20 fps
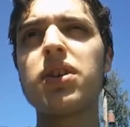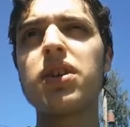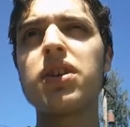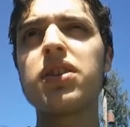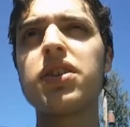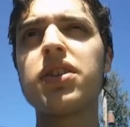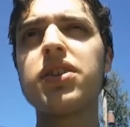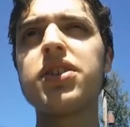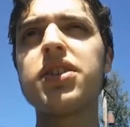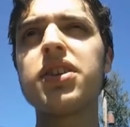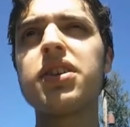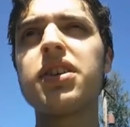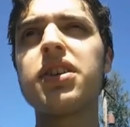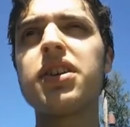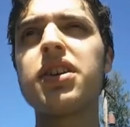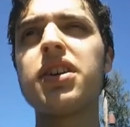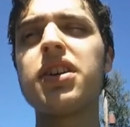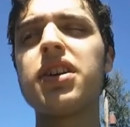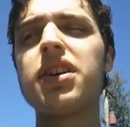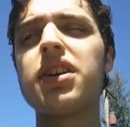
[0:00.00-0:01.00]
because
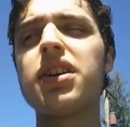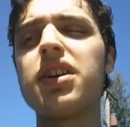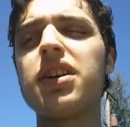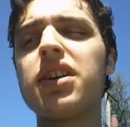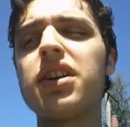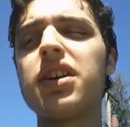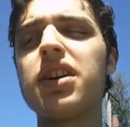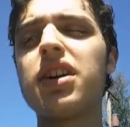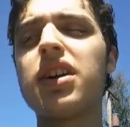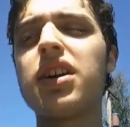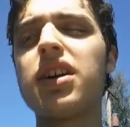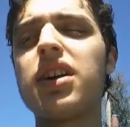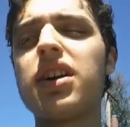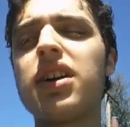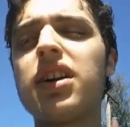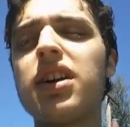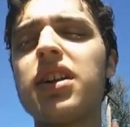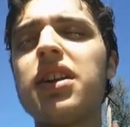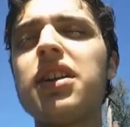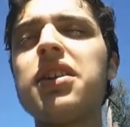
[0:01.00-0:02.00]

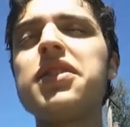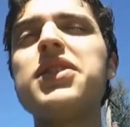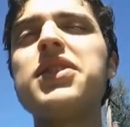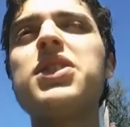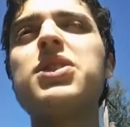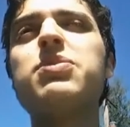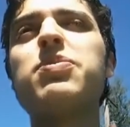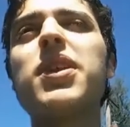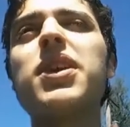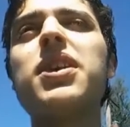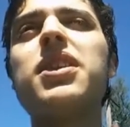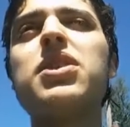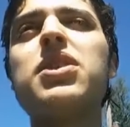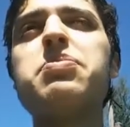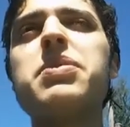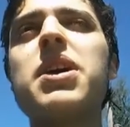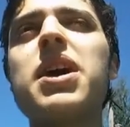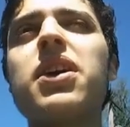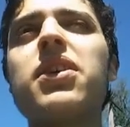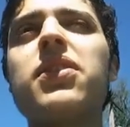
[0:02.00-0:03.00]
I think it was just played in the
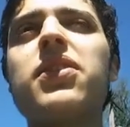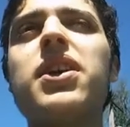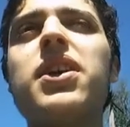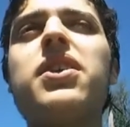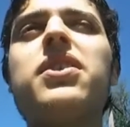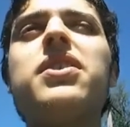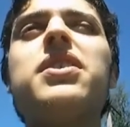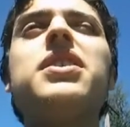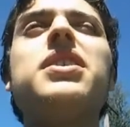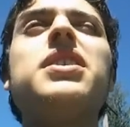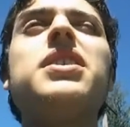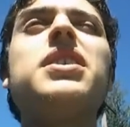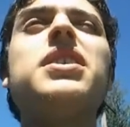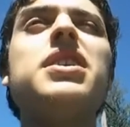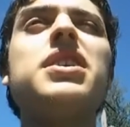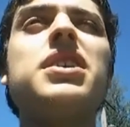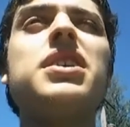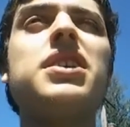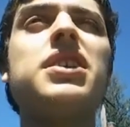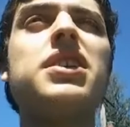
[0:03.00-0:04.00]
background
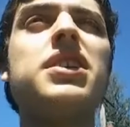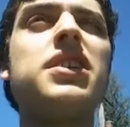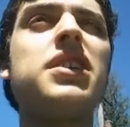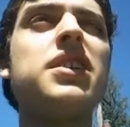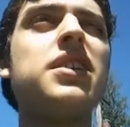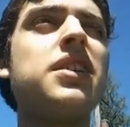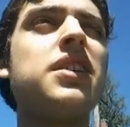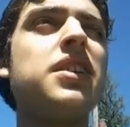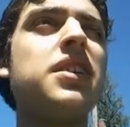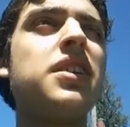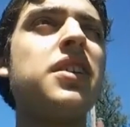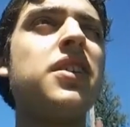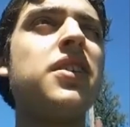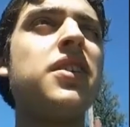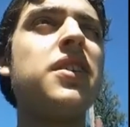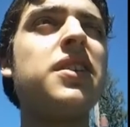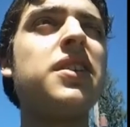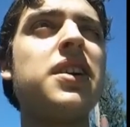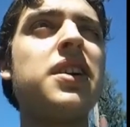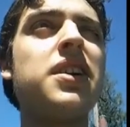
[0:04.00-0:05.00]
here
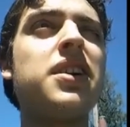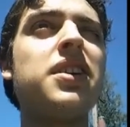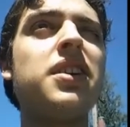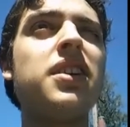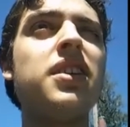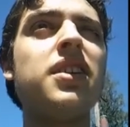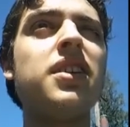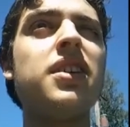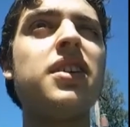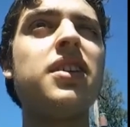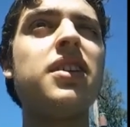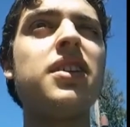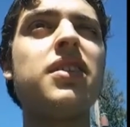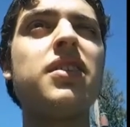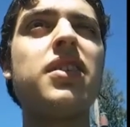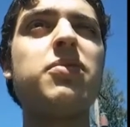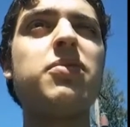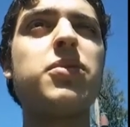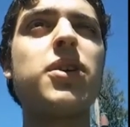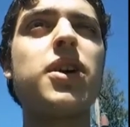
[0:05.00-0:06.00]
and there, and then,
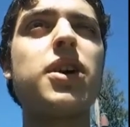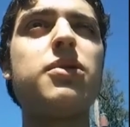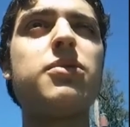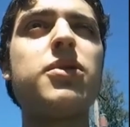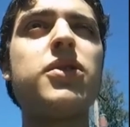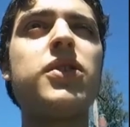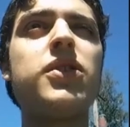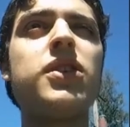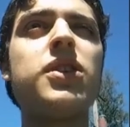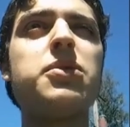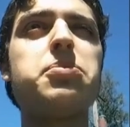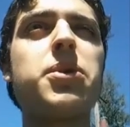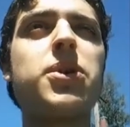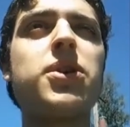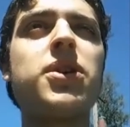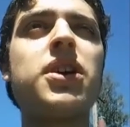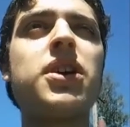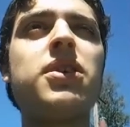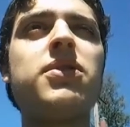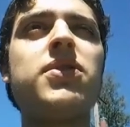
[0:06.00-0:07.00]
but I remember the
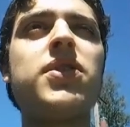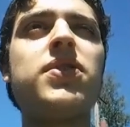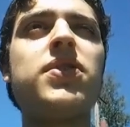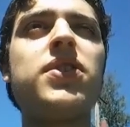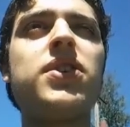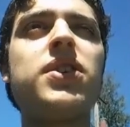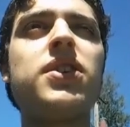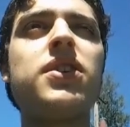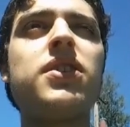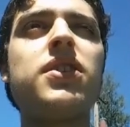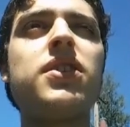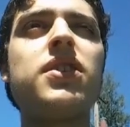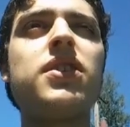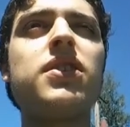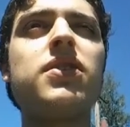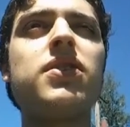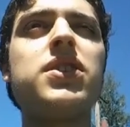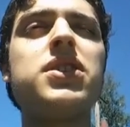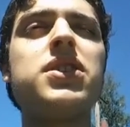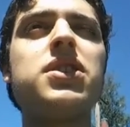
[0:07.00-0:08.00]
part I remember,
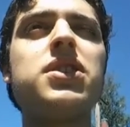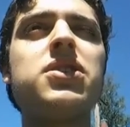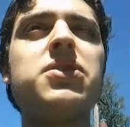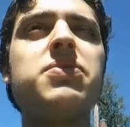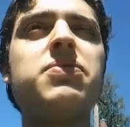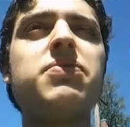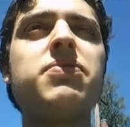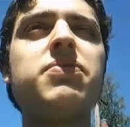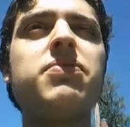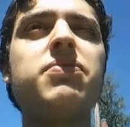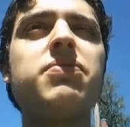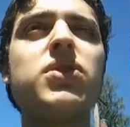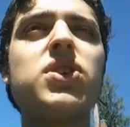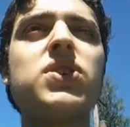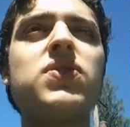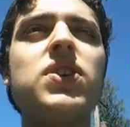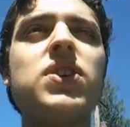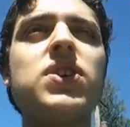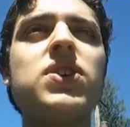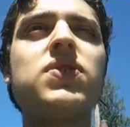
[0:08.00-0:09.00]
which is the
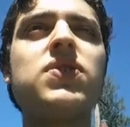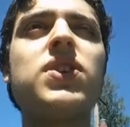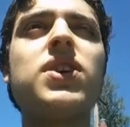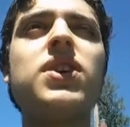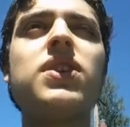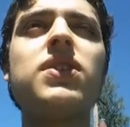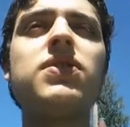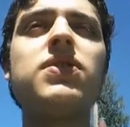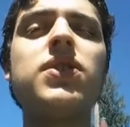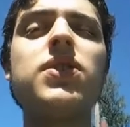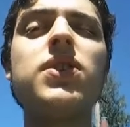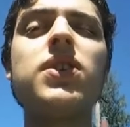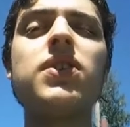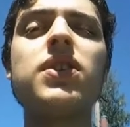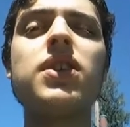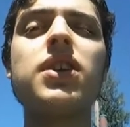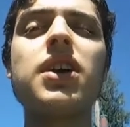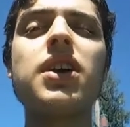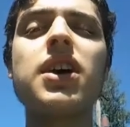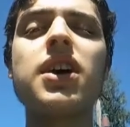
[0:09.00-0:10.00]
most famous part of the movie,
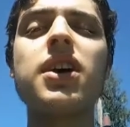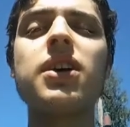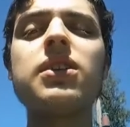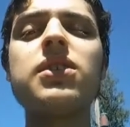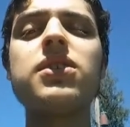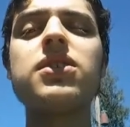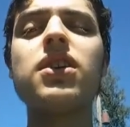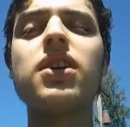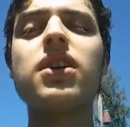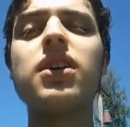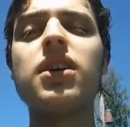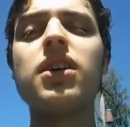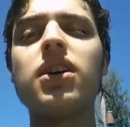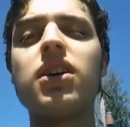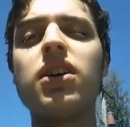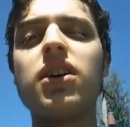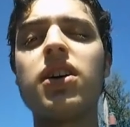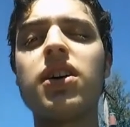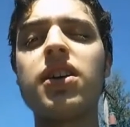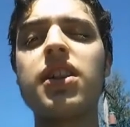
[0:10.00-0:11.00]
when the guy's
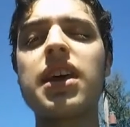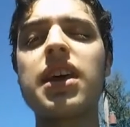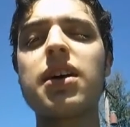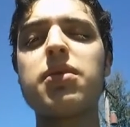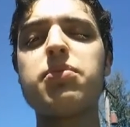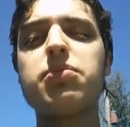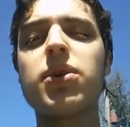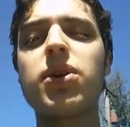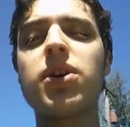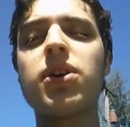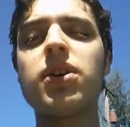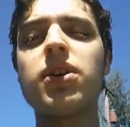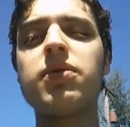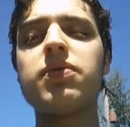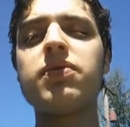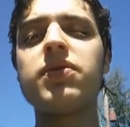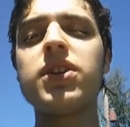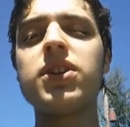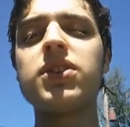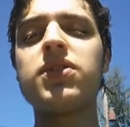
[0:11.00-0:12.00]
on that
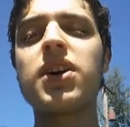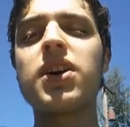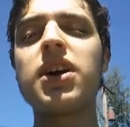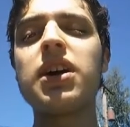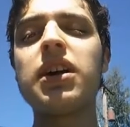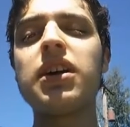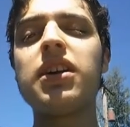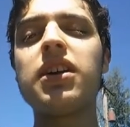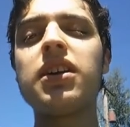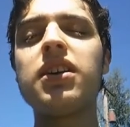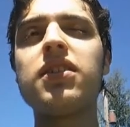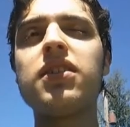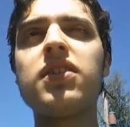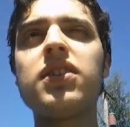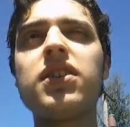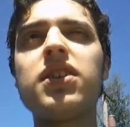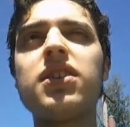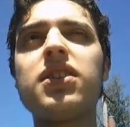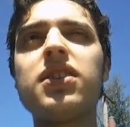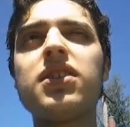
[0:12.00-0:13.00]
bomb, he's riding it,
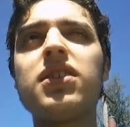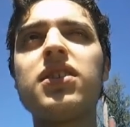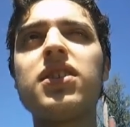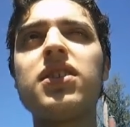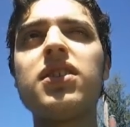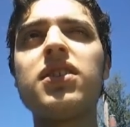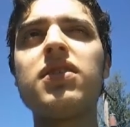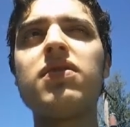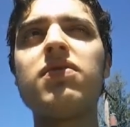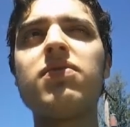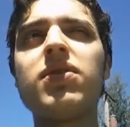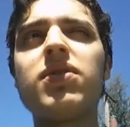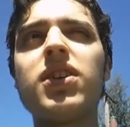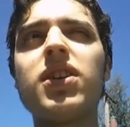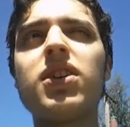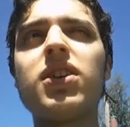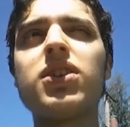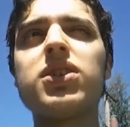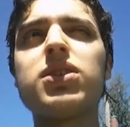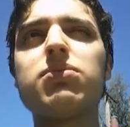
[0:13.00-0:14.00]
and then
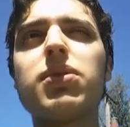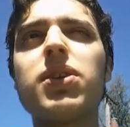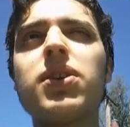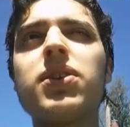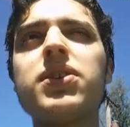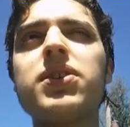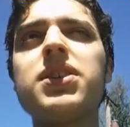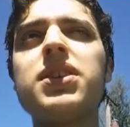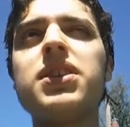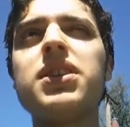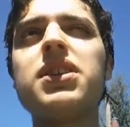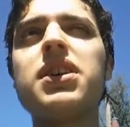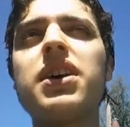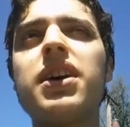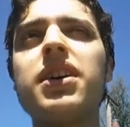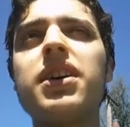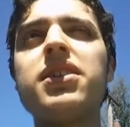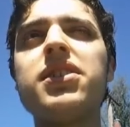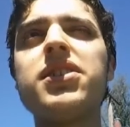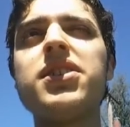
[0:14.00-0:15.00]
it explodes and he
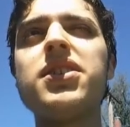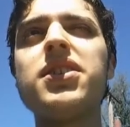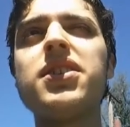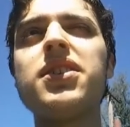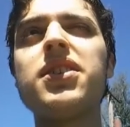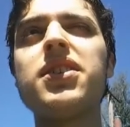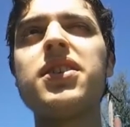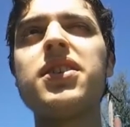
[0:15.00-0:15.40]
dies.